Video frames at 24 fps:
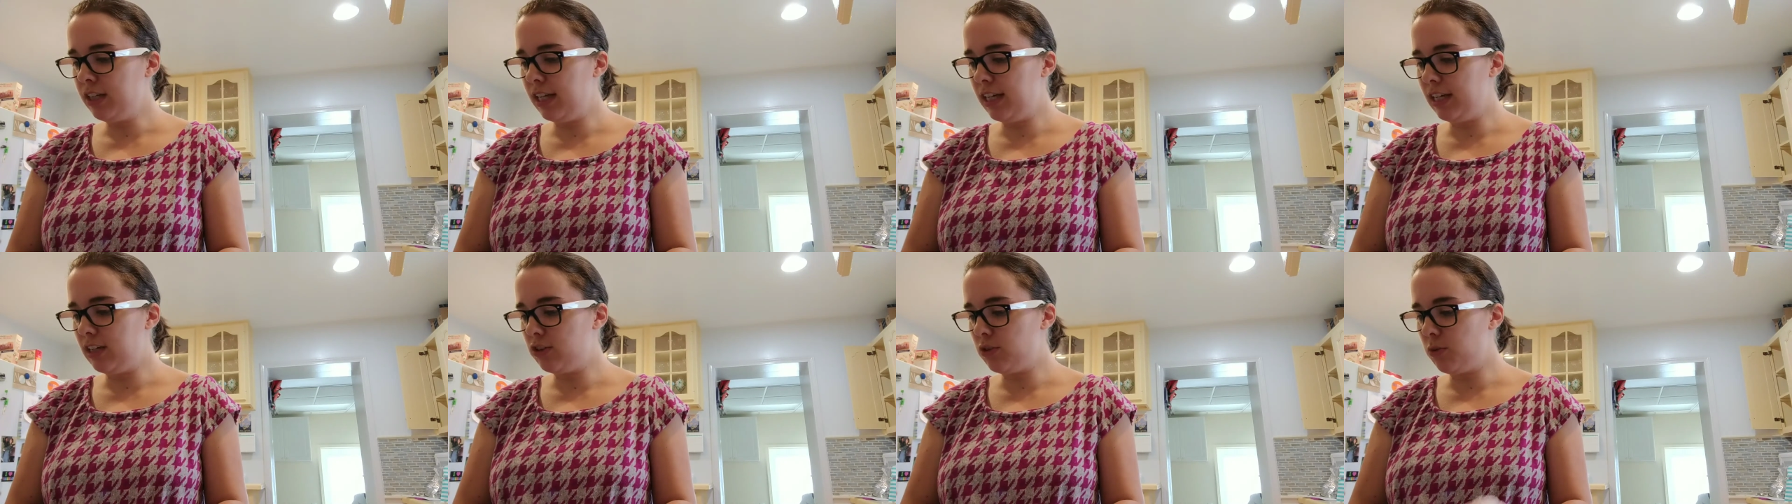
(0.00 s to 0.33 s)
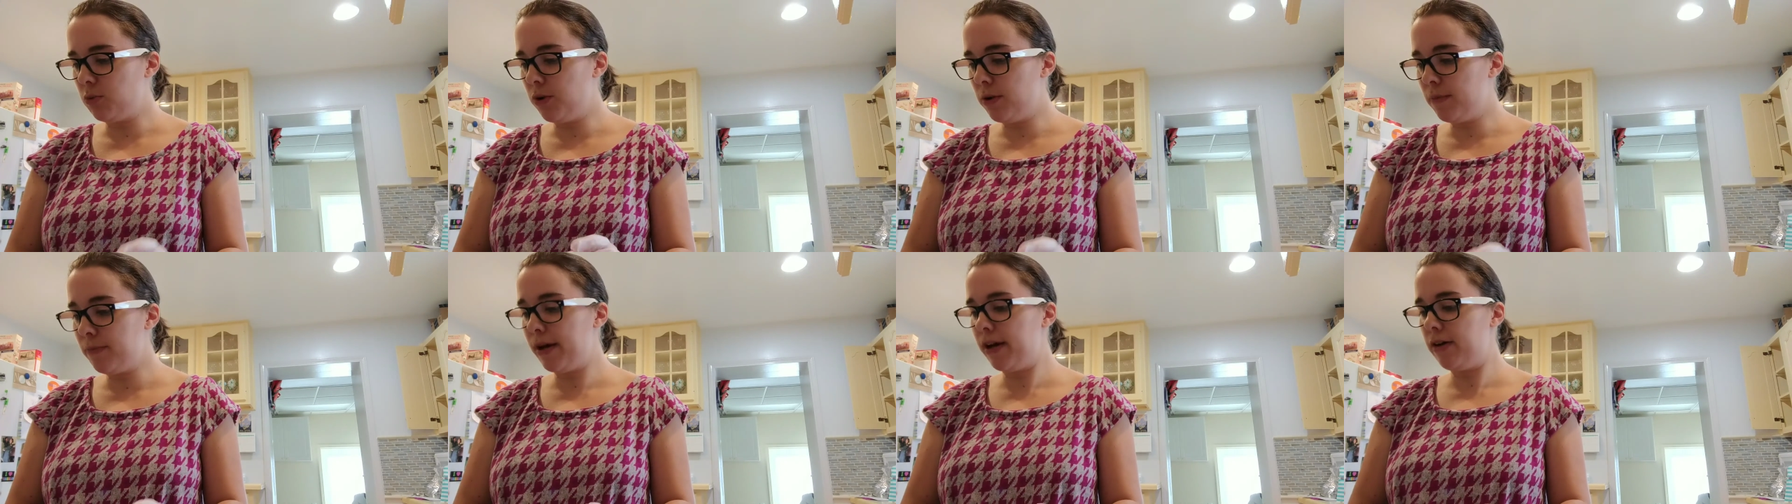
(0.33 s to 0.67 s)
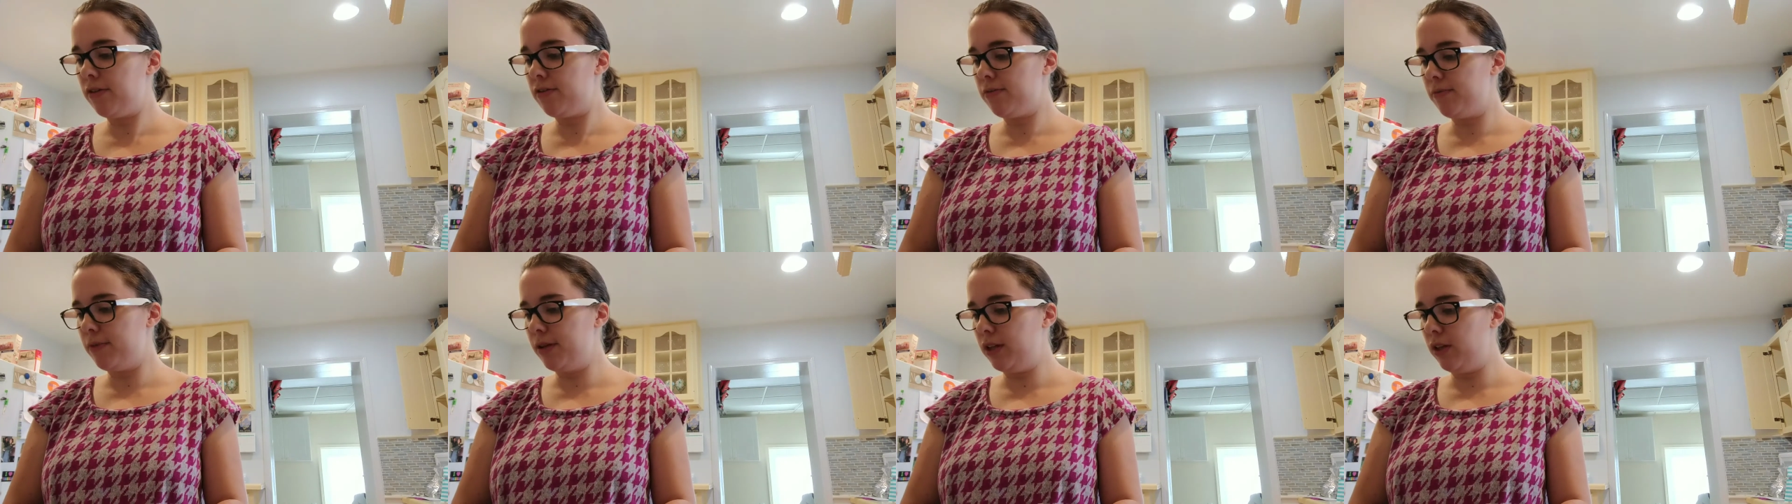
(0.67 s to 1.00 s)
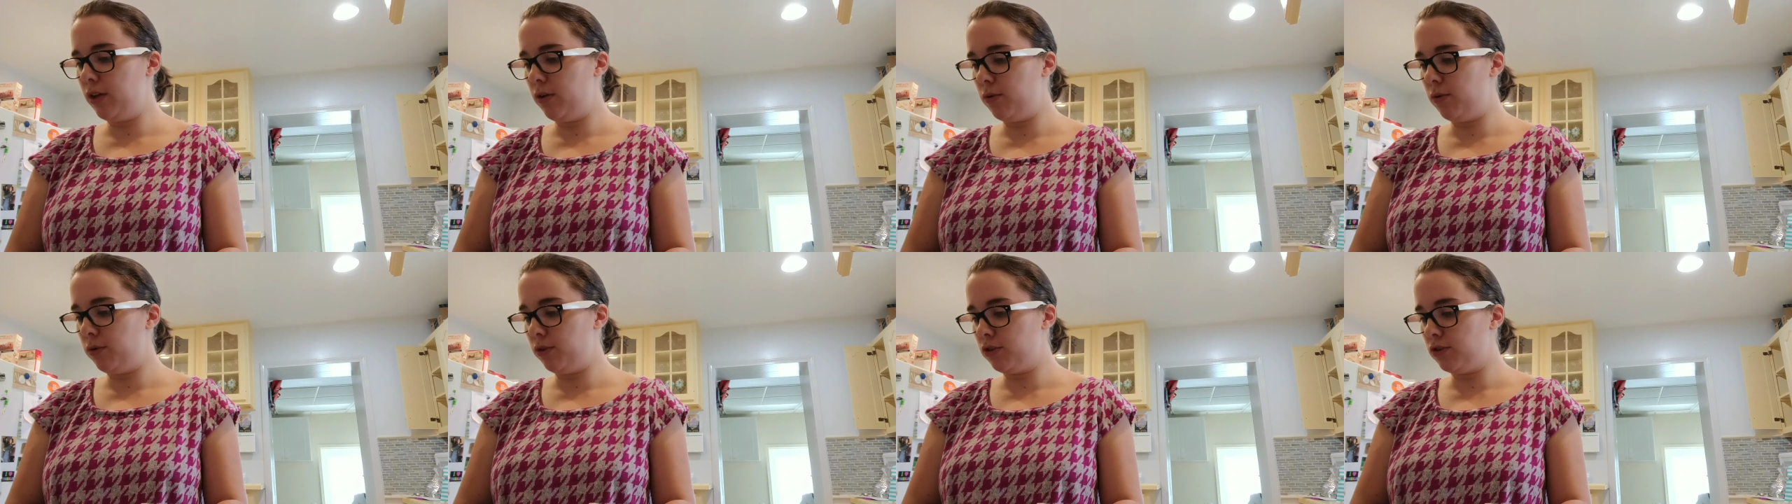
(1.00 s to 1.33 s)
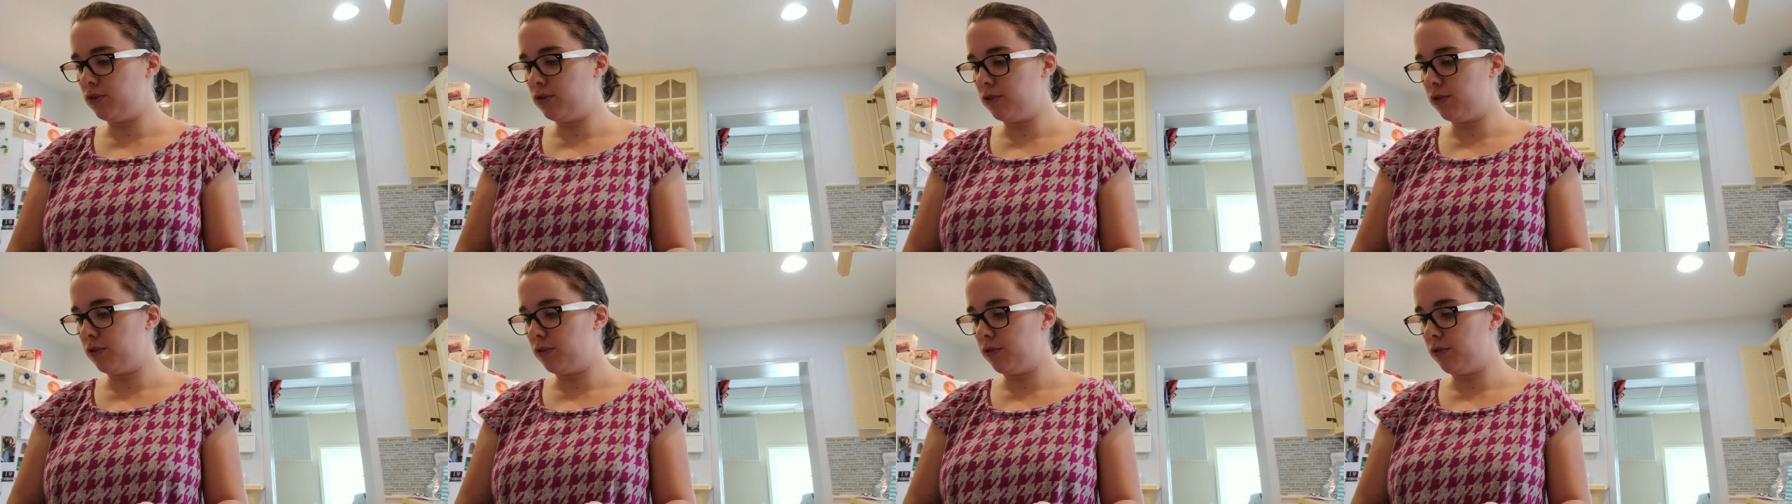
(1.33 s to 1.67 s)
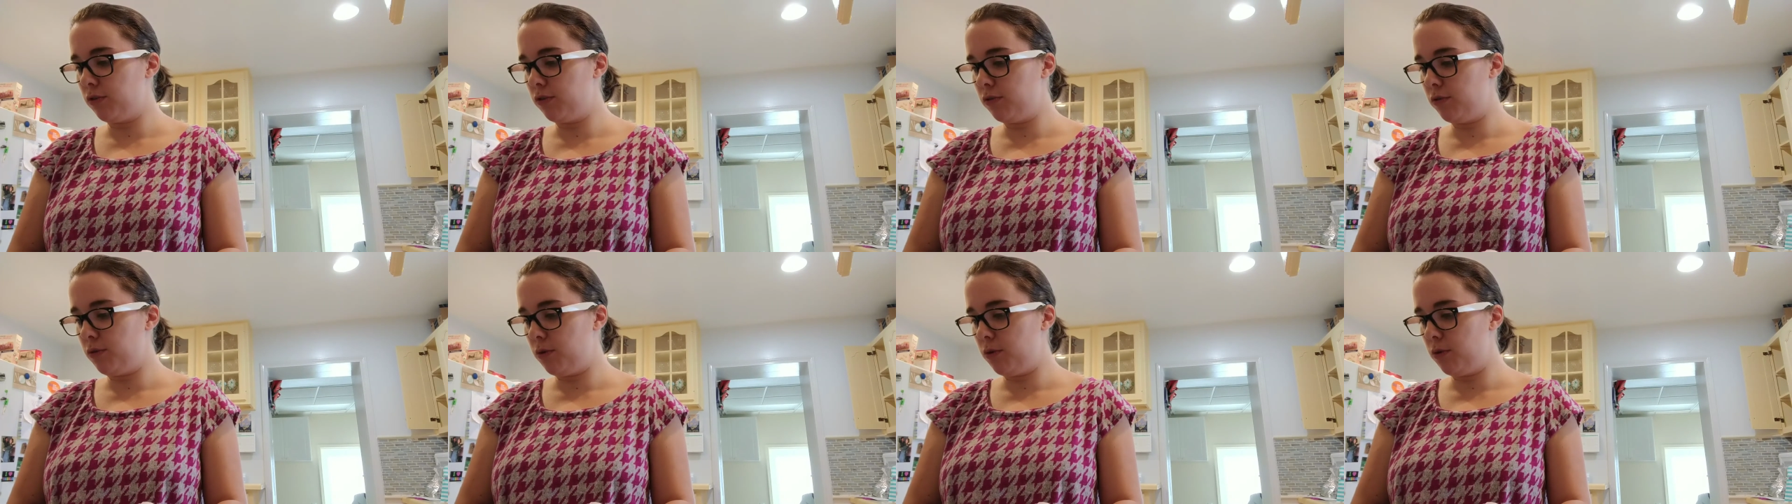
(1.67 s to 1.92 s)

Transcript: Okay, so 1 pound of meatloaf will serve